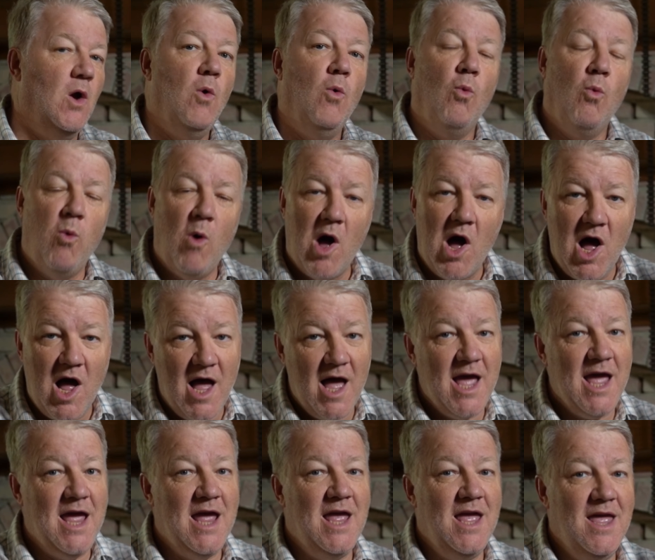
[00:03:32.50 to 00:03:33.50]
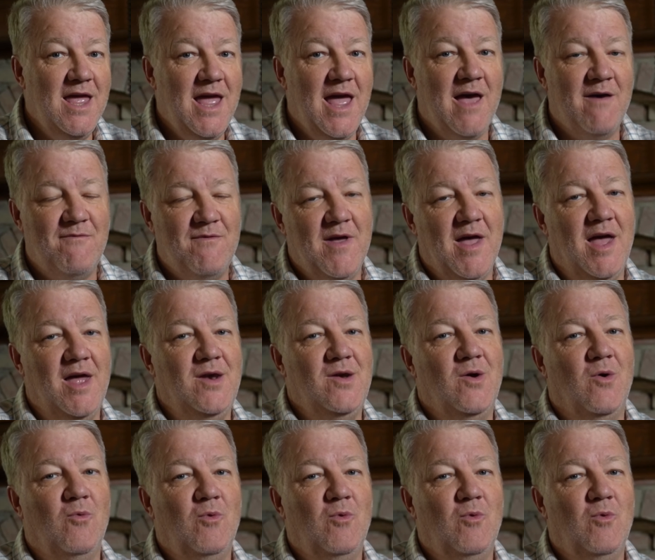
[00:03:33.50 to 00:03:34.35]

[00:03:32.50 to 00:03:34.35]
Why FN